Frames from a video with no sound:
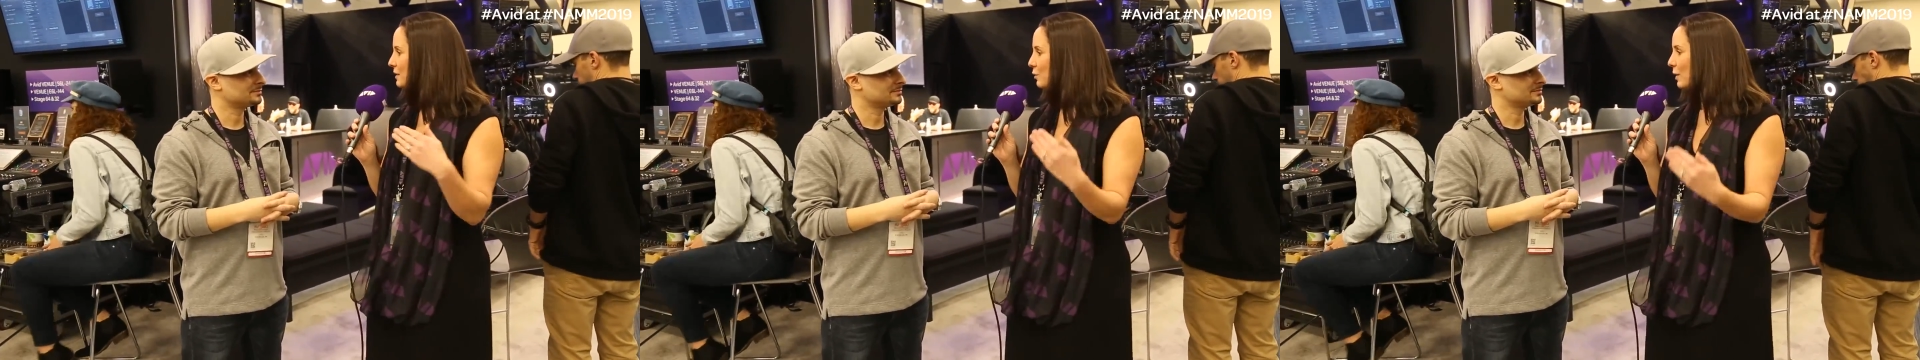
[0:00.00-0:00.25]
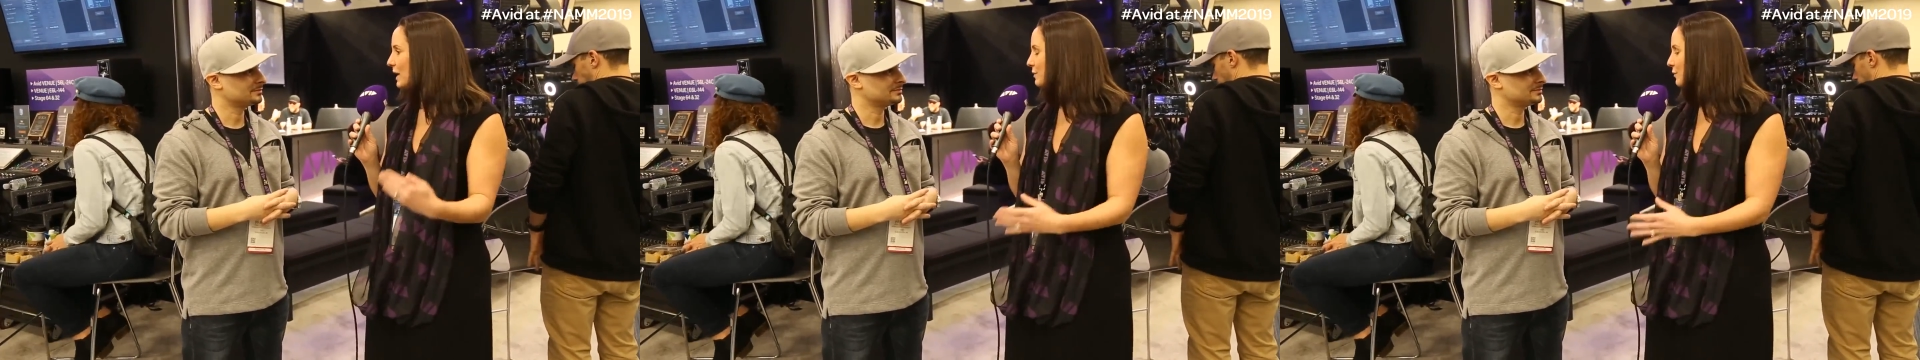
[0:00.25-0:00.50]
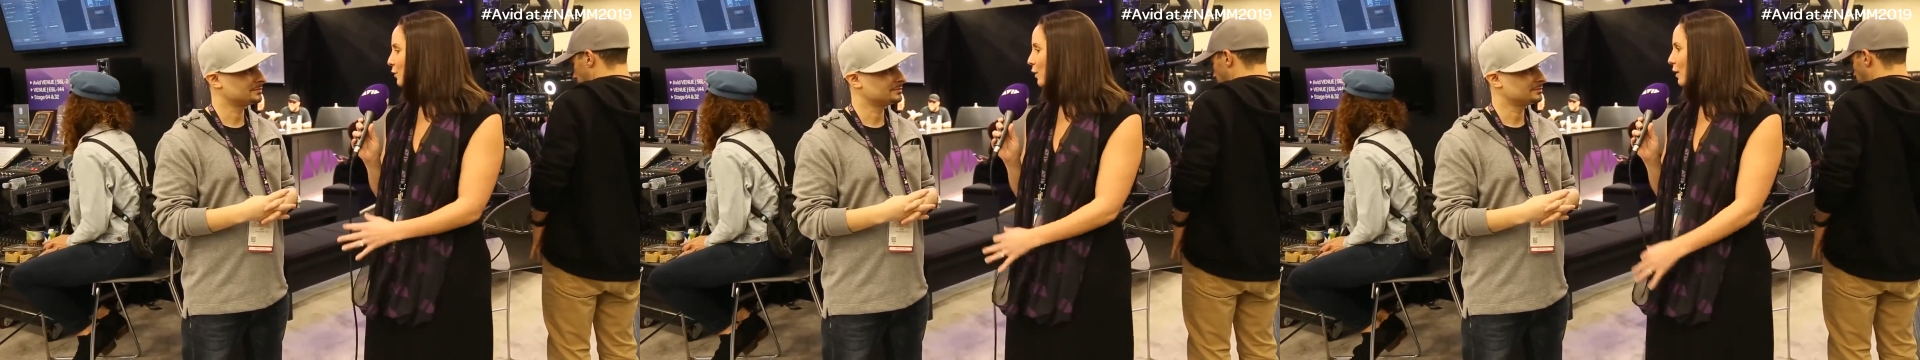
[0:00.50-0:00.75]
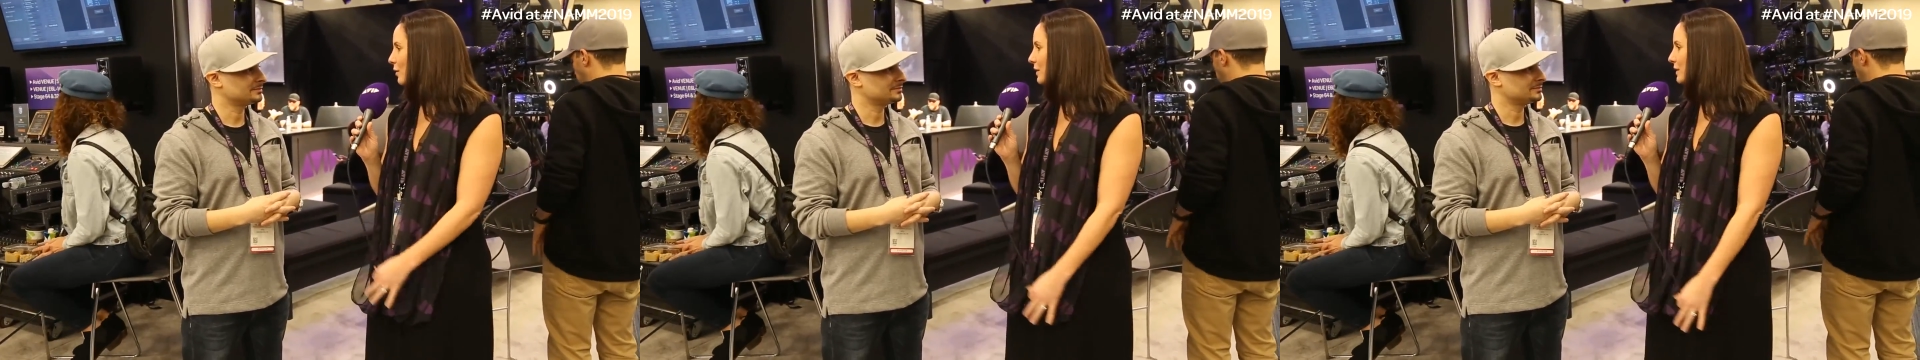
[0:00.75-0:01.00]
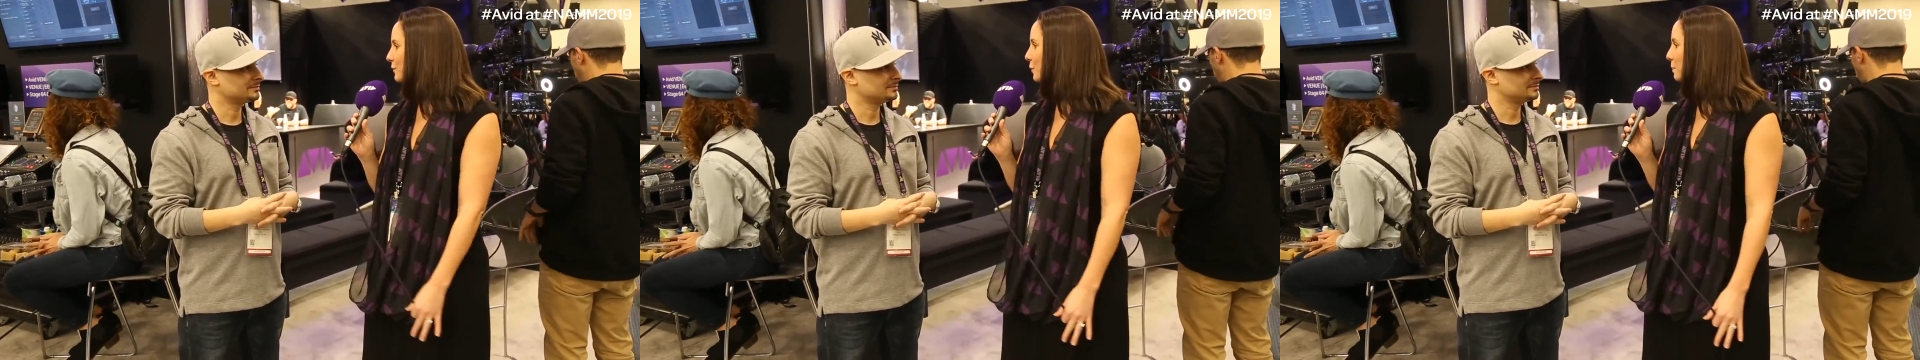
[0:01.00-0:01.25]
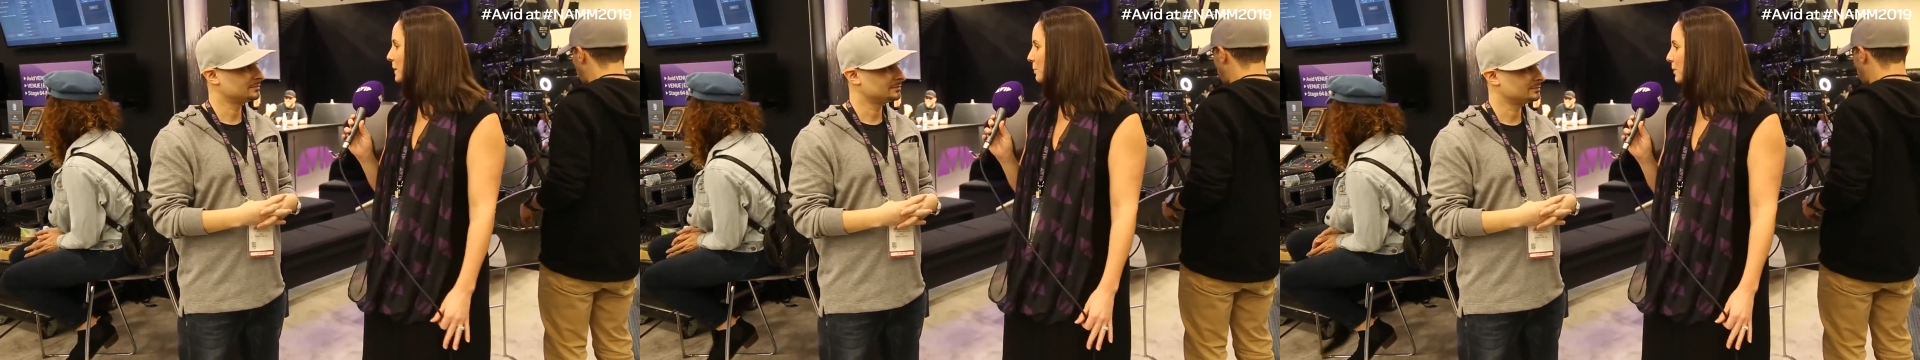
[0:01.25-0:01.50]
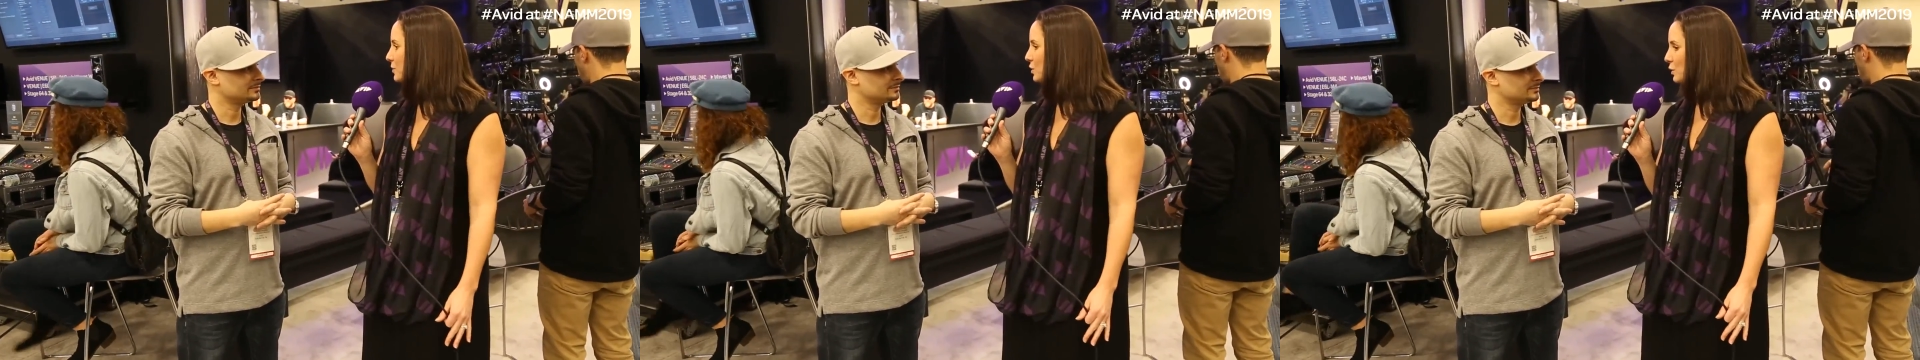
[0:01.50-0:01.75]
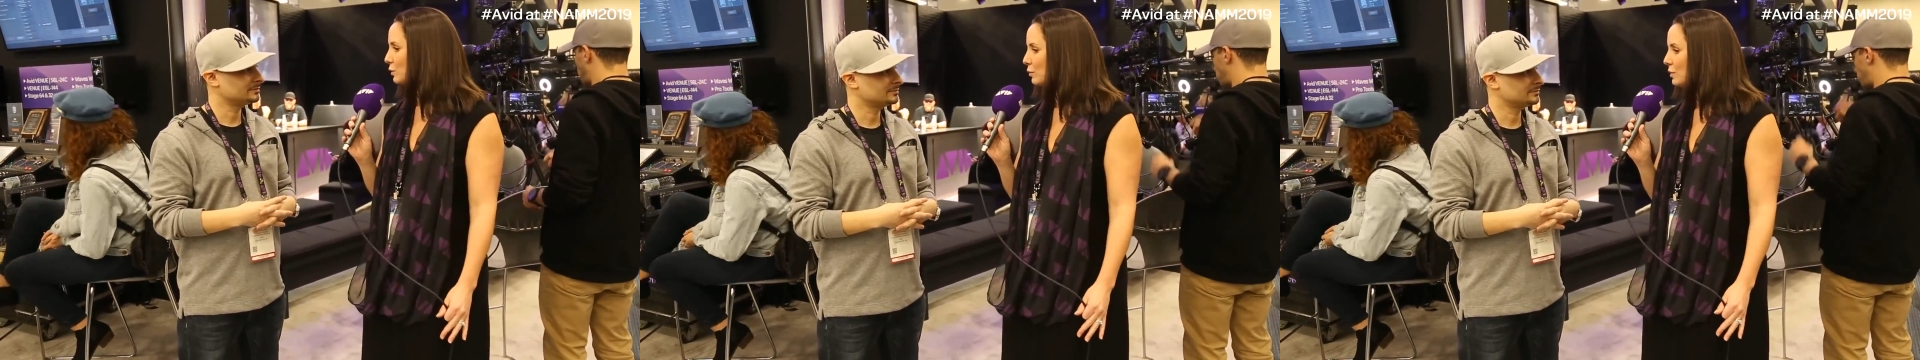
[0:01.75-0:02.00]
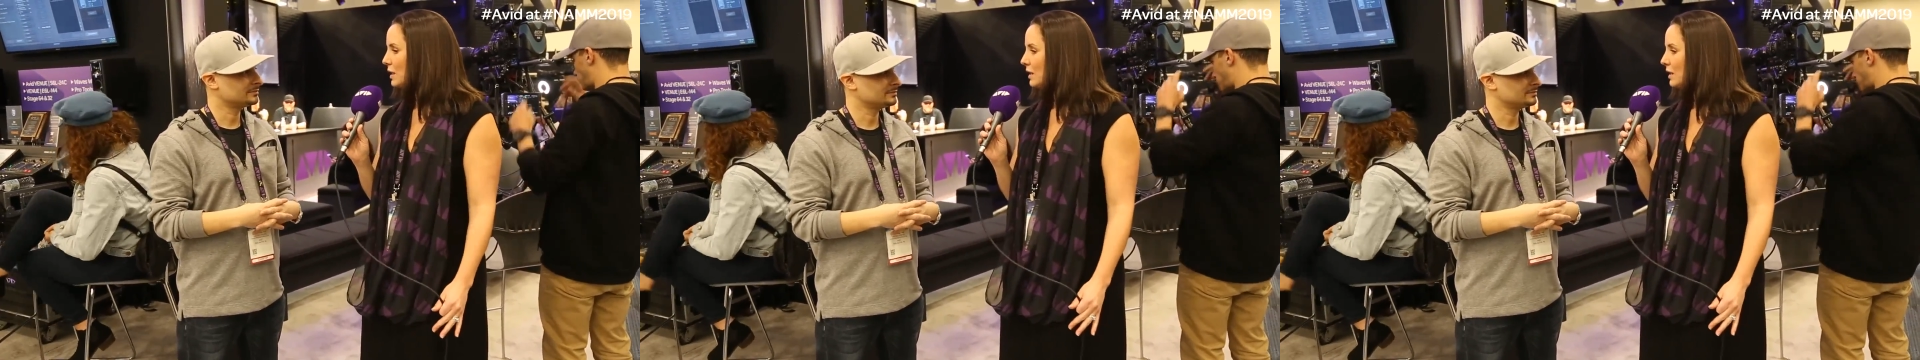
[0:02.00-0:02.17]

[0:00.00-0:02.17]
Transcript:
Speaker 1: and the ways for the different people to,